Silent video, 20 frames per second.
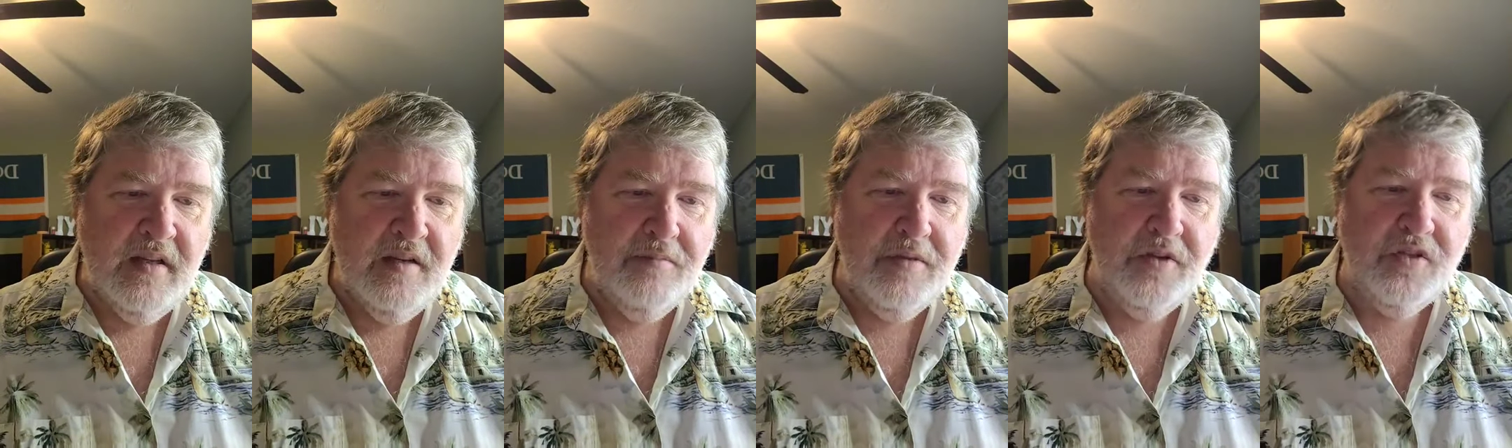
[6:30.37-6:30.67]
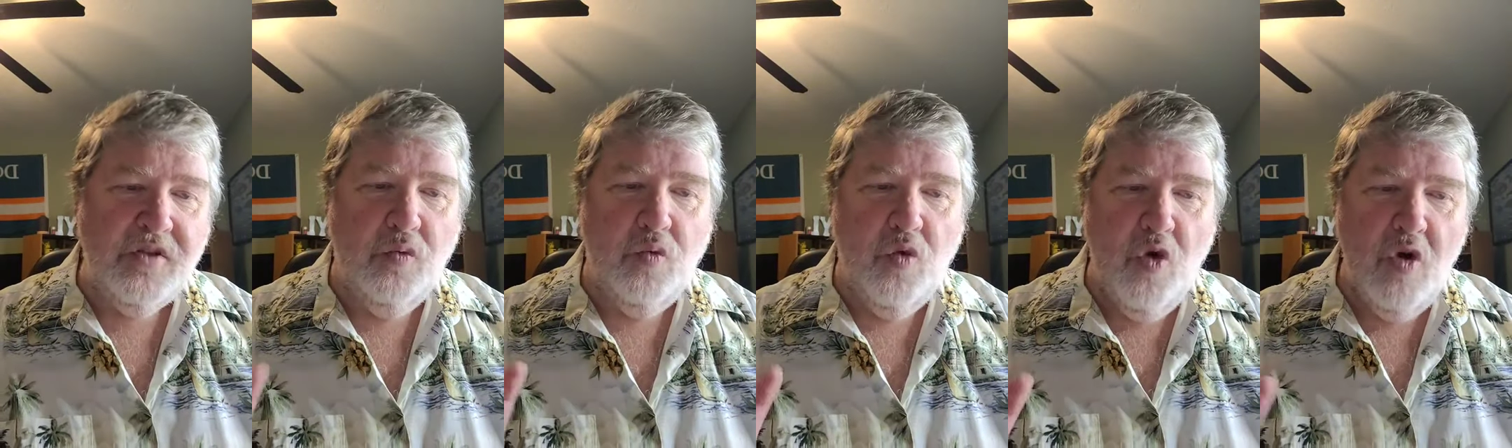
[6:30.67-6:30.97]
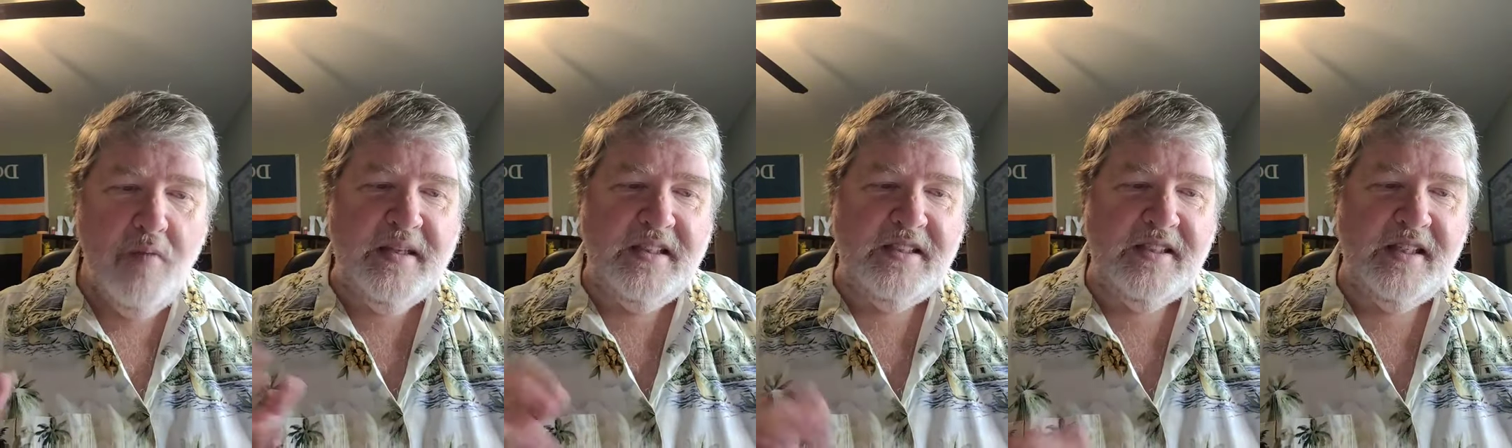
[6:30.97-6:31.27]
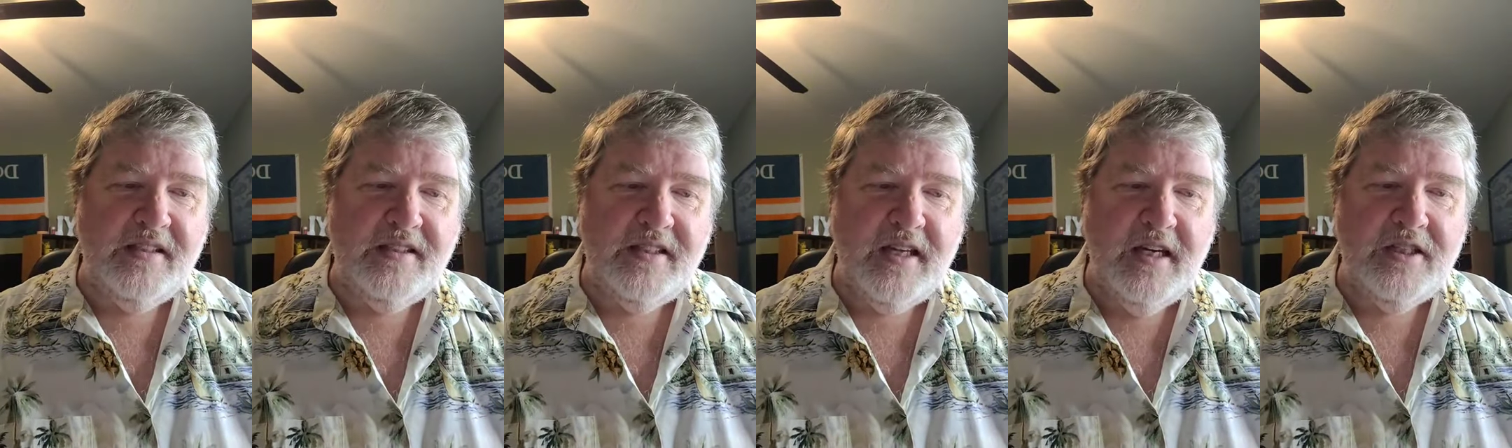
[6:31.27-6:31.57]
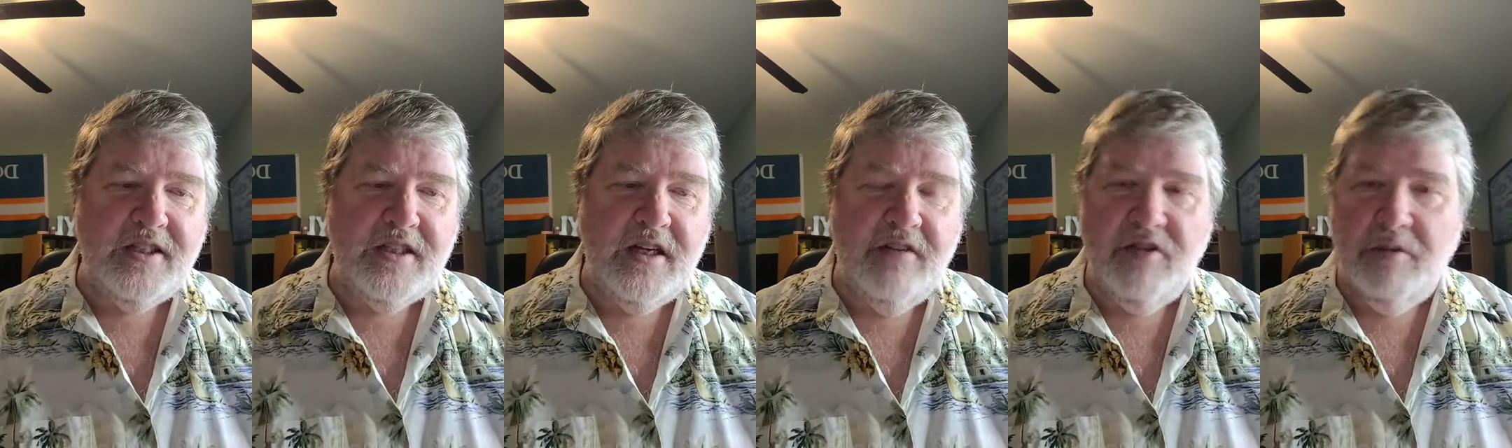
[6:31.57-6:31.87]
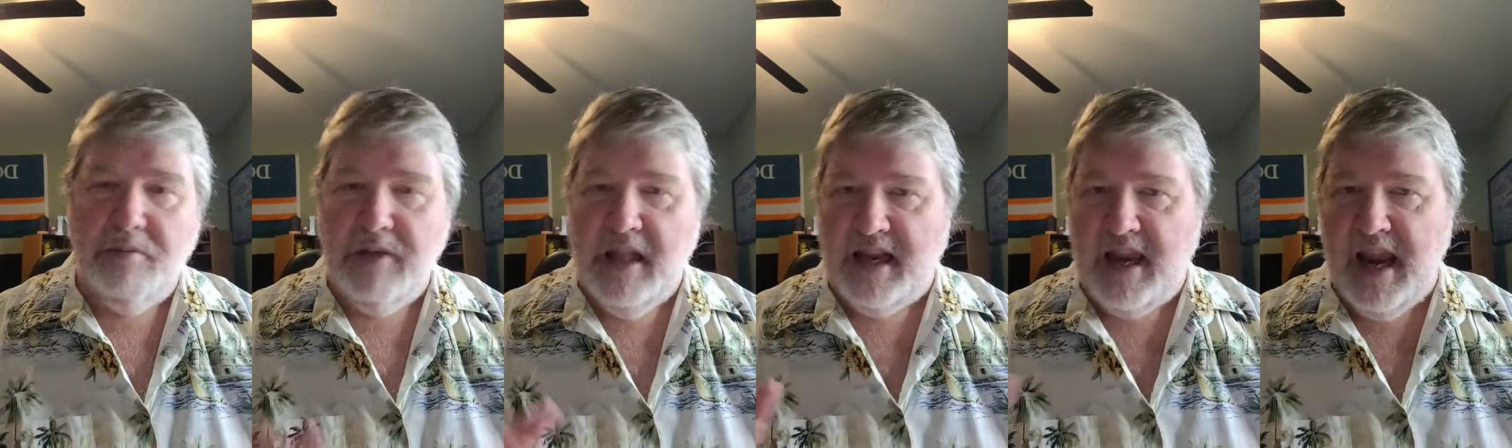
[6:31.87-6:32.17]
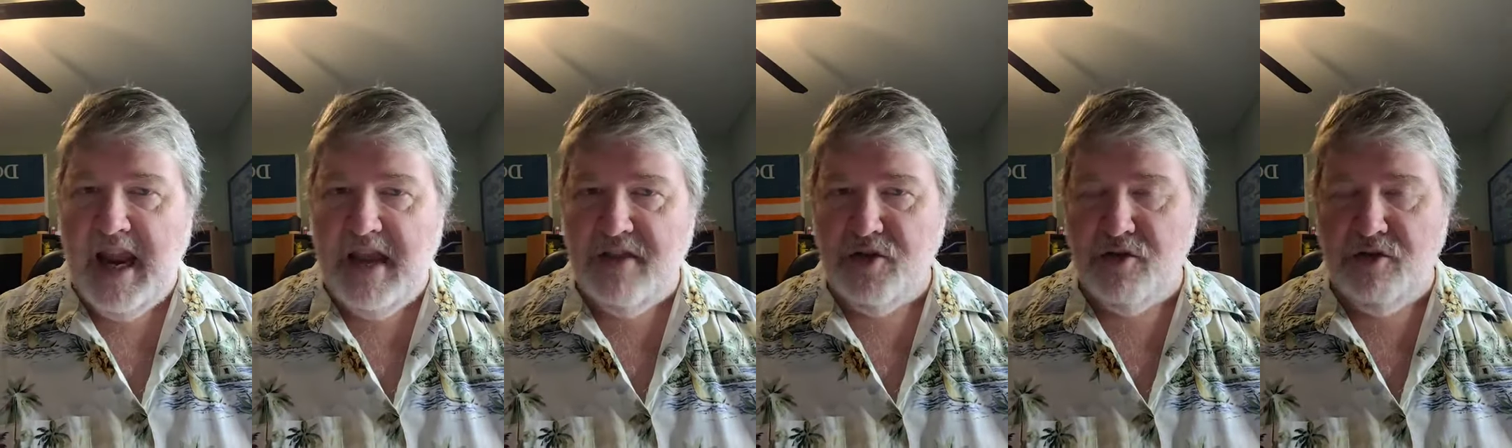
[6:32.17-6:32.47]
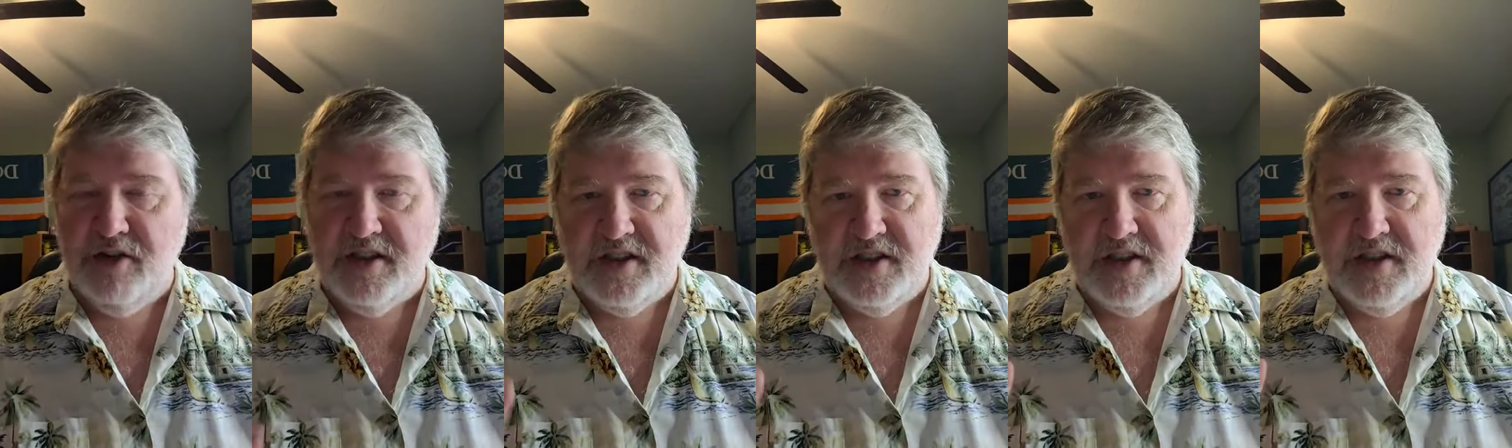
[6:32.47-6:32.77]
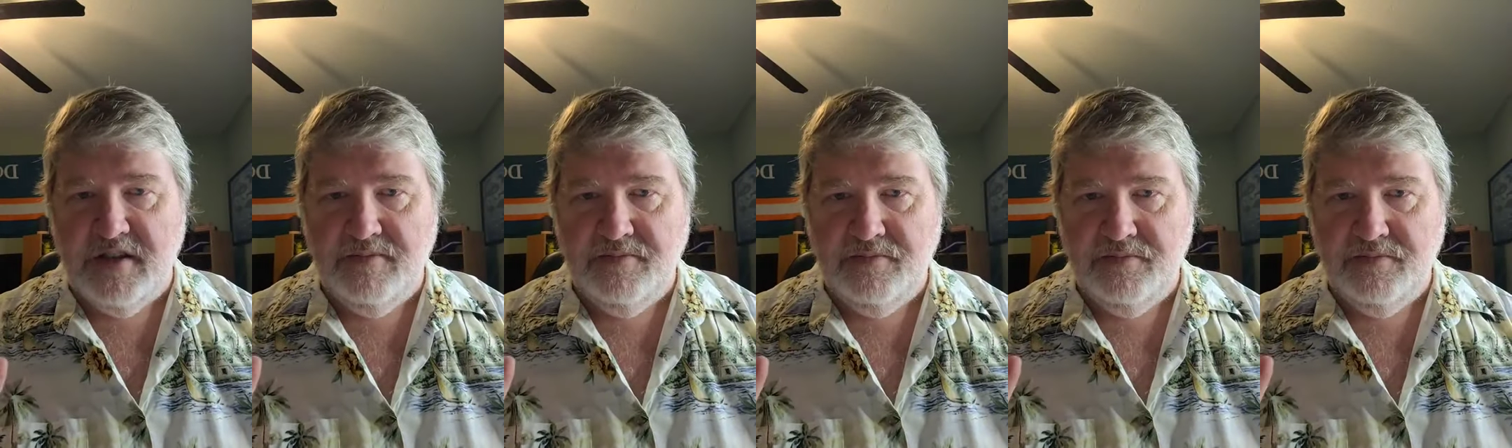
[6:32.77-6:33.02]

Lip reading: But the warming sensation of the plectranthus